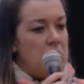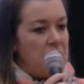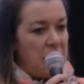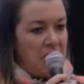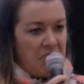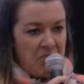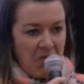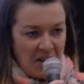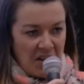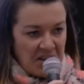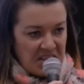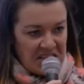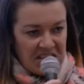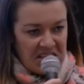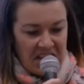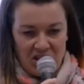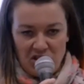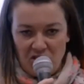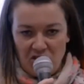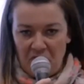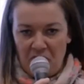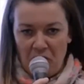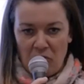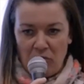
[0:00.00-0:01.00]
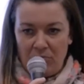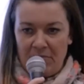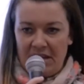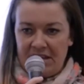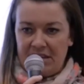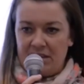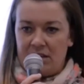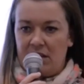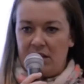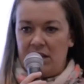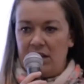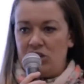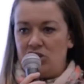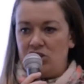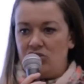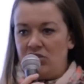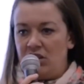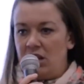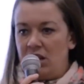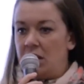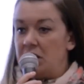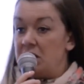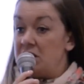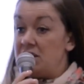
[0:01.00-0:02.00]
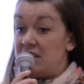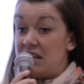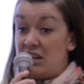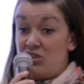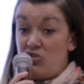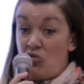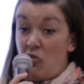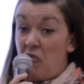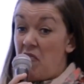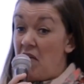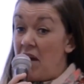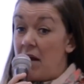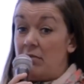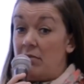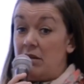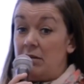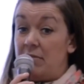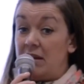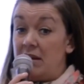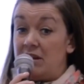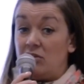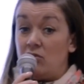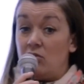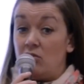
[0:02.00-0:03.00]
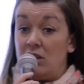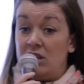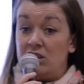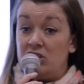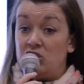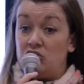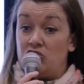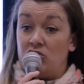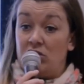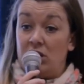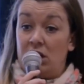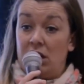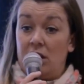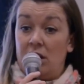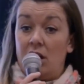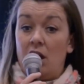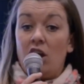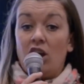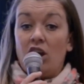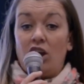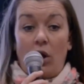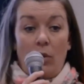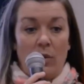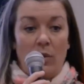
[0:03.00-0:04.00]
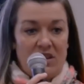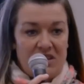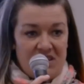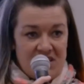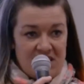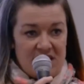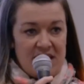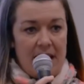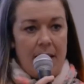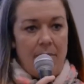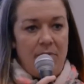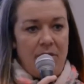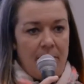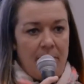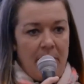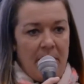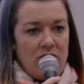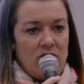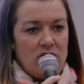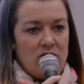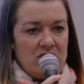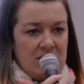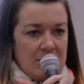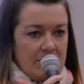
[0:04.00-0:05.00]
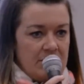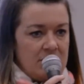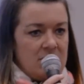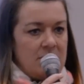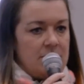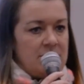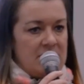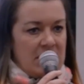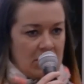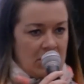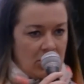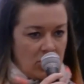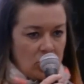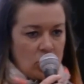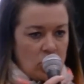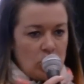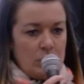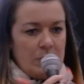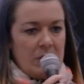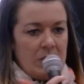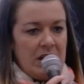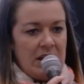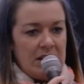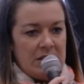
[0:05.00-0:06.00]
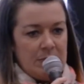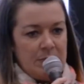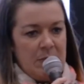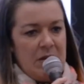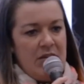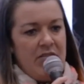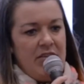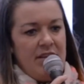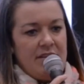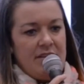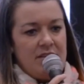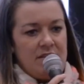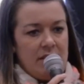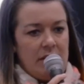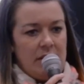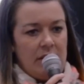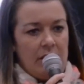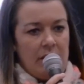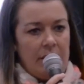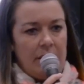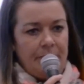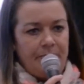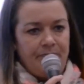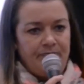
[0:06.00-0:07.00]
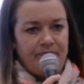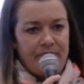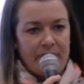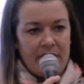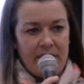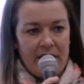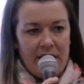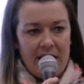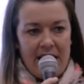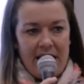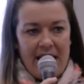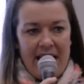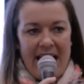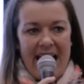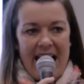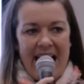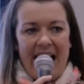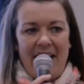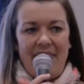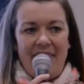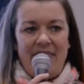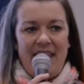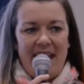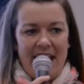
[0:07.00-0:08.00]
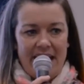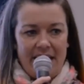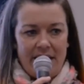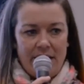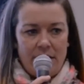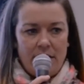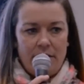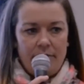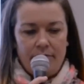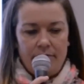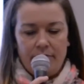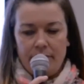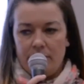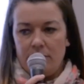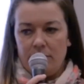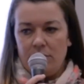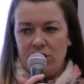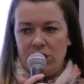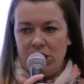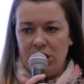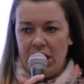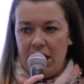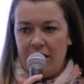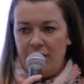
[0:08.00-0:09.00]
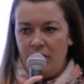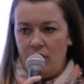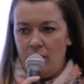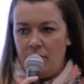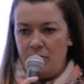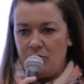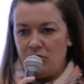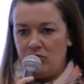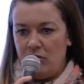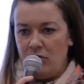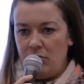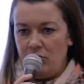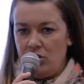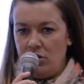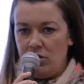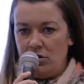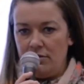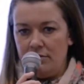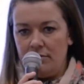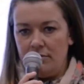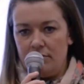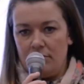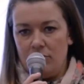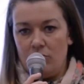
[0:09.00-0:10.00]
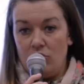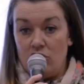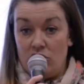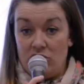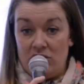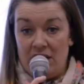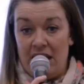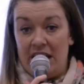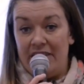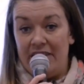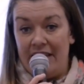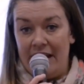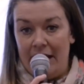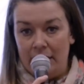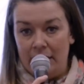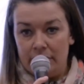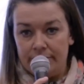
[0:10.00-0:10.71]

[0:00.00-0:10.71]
understand your full medical history, understand your family medical history, go into depth about your symptoms, how long you've been experiencing them, and then she gave you a prescription, would you take that?